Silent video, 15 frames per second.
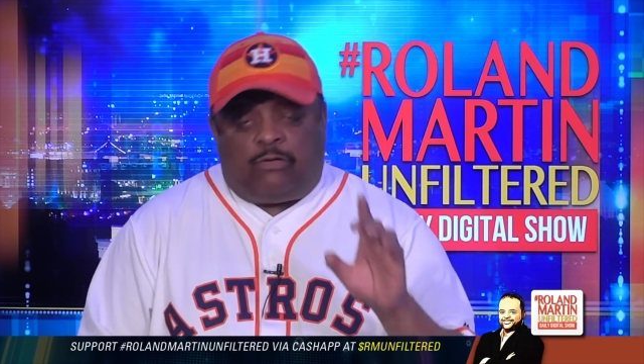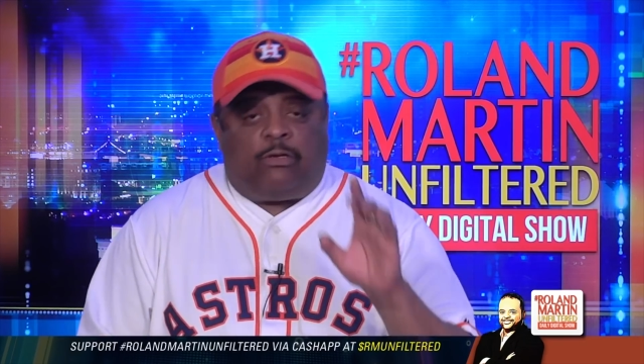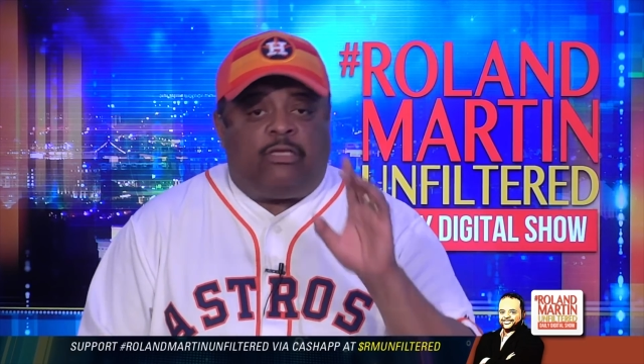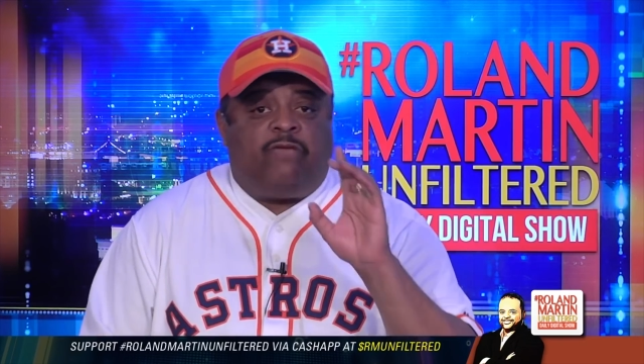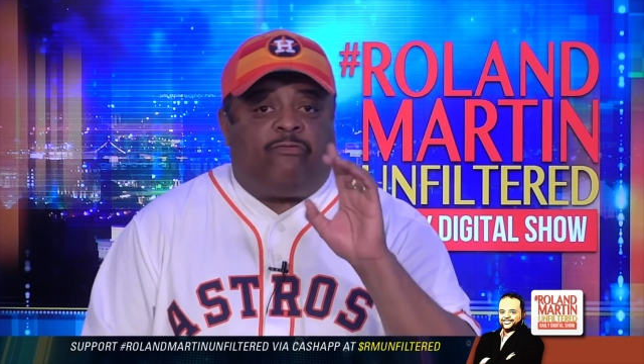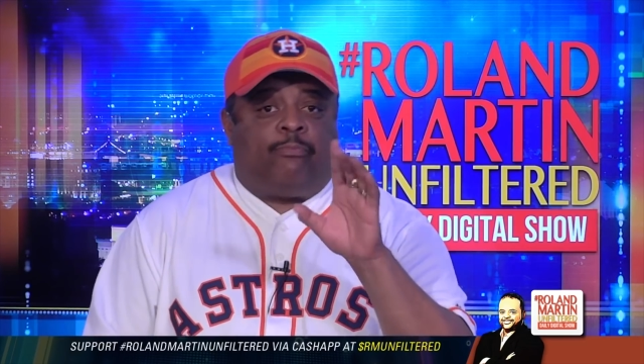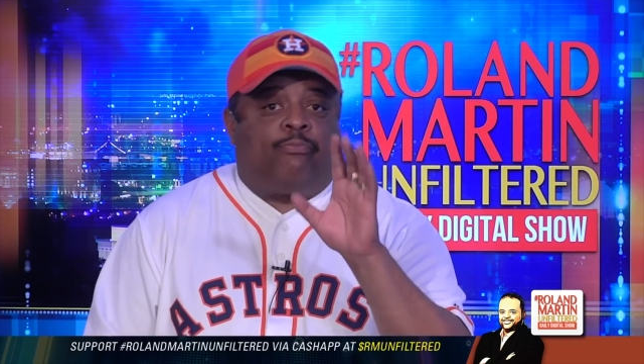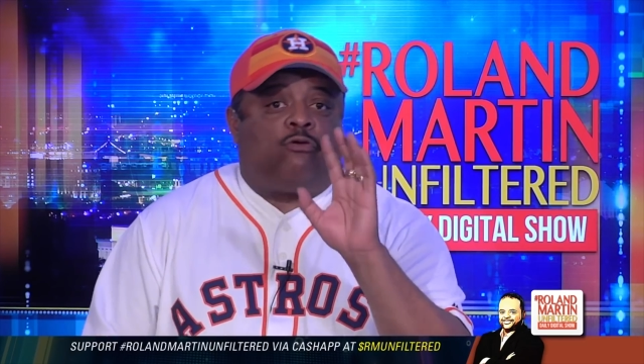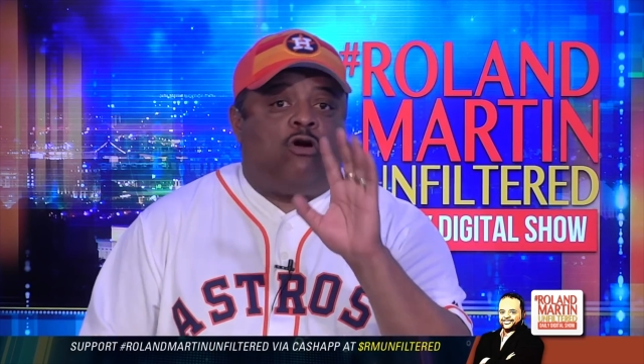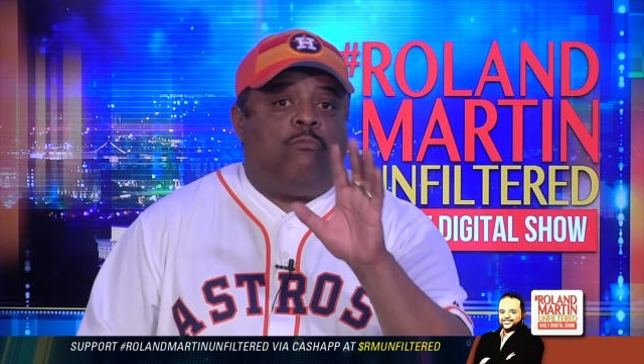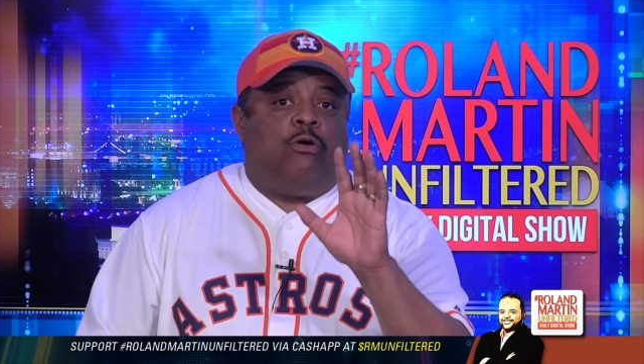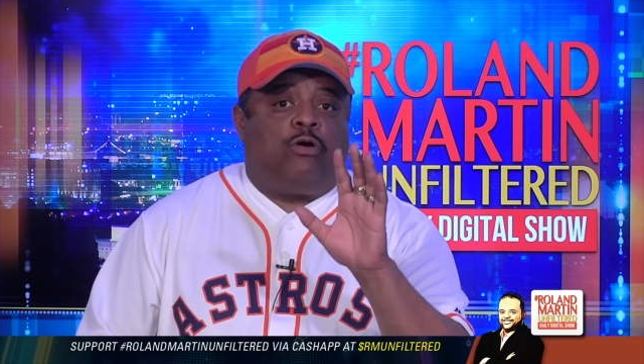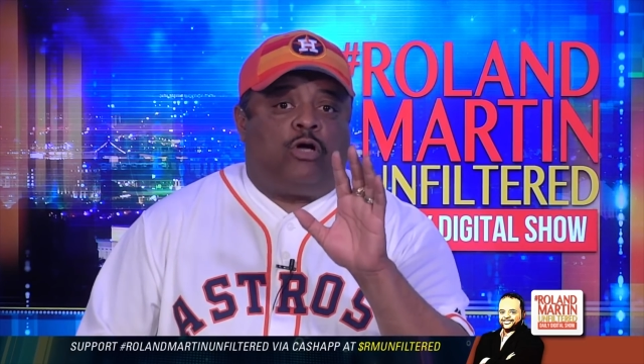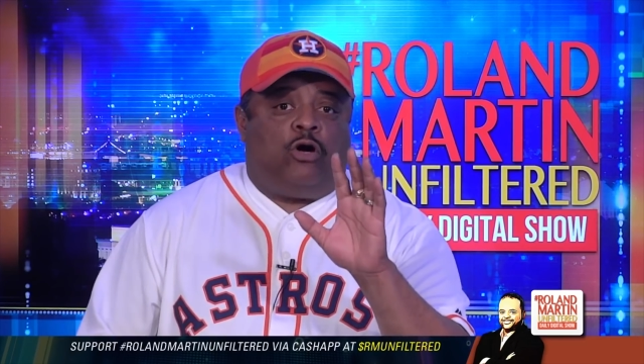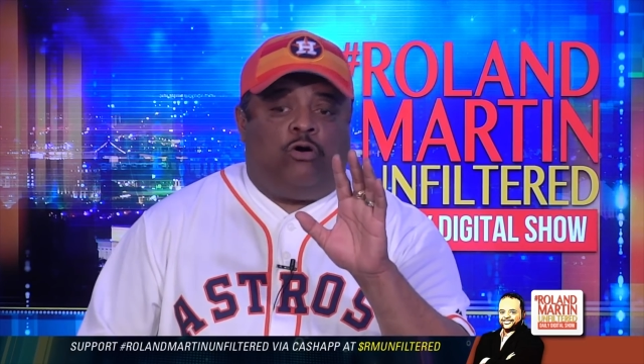have a
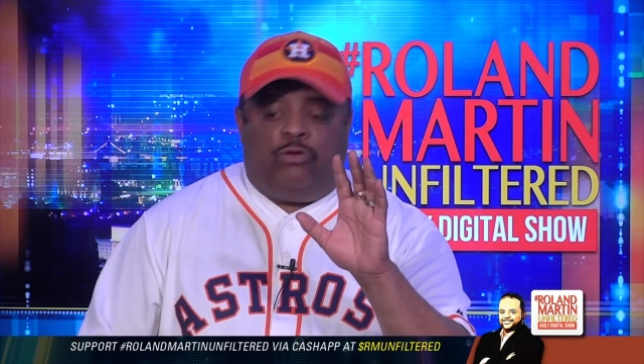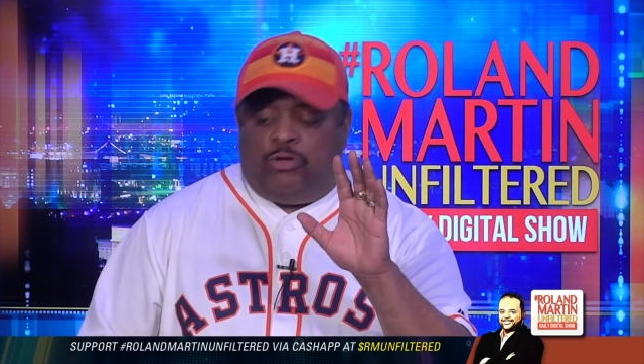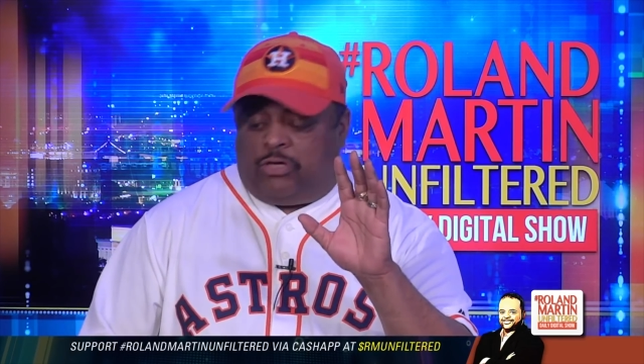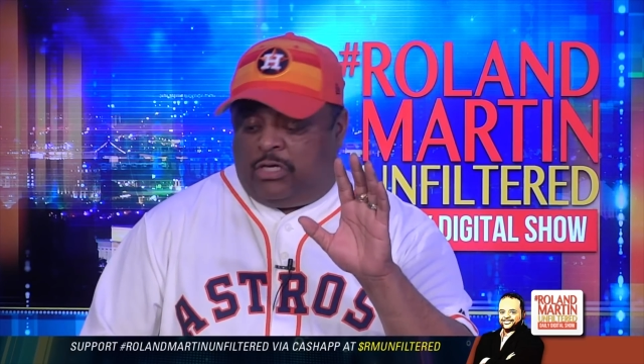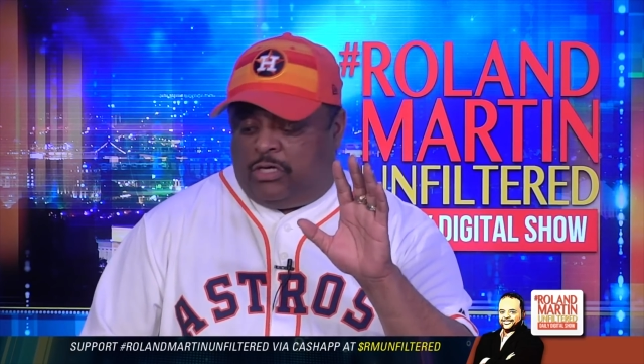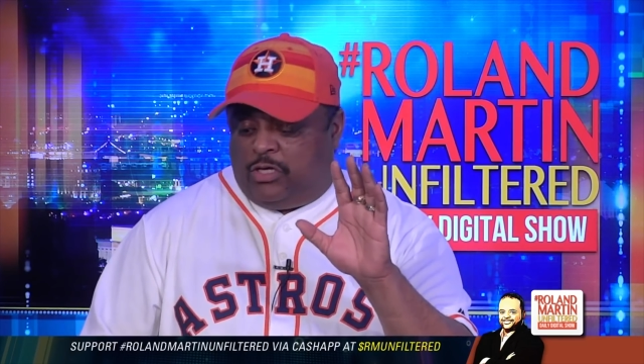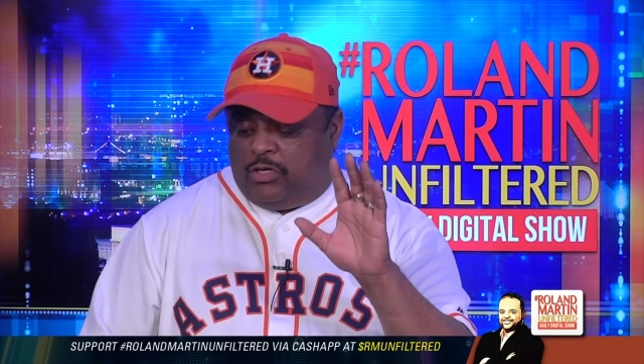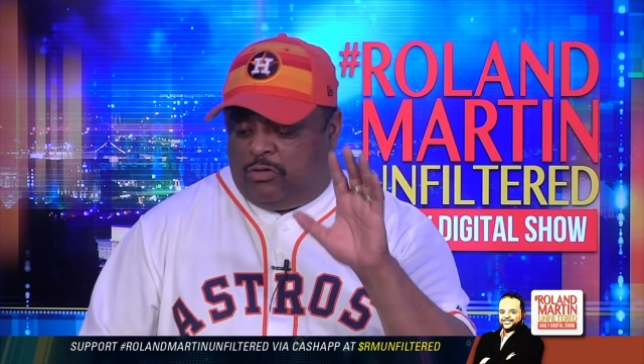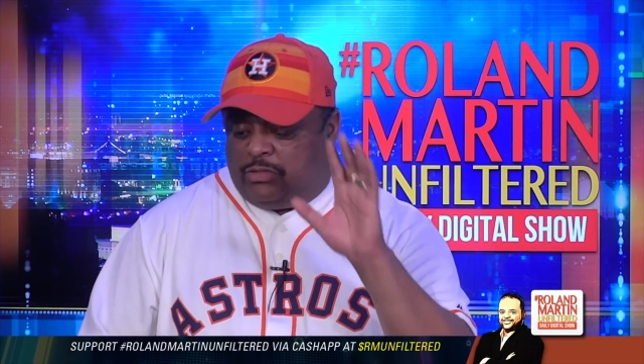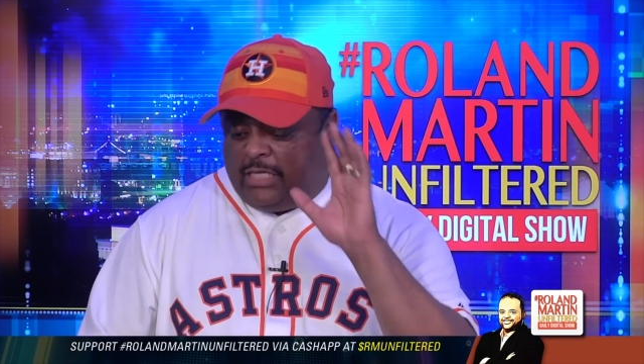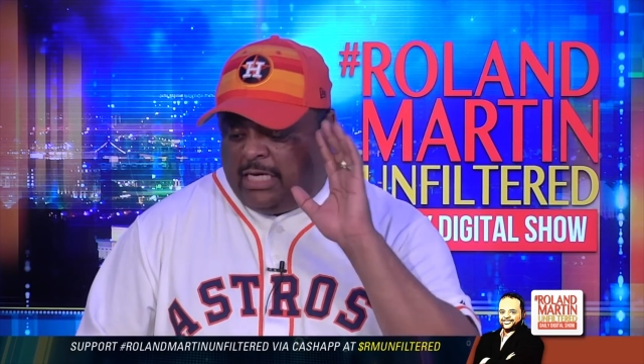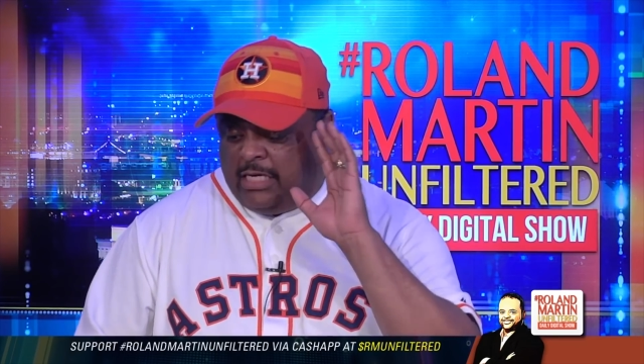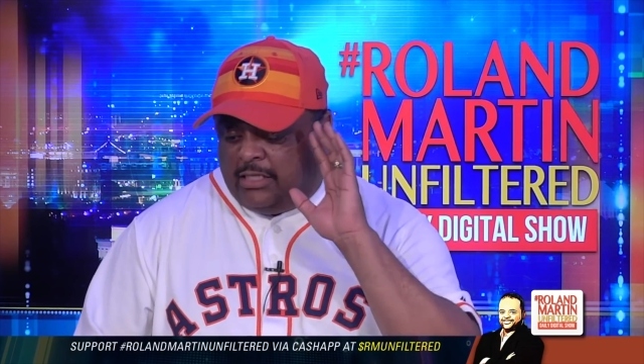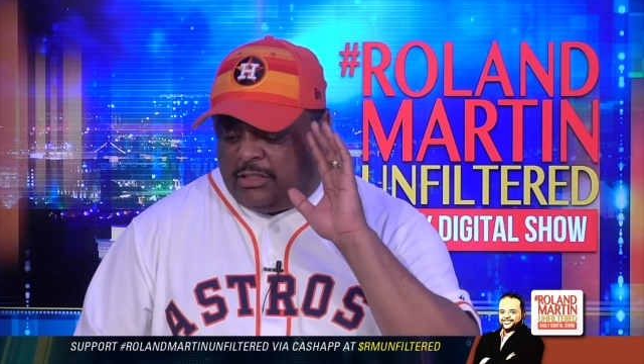promo code you can use.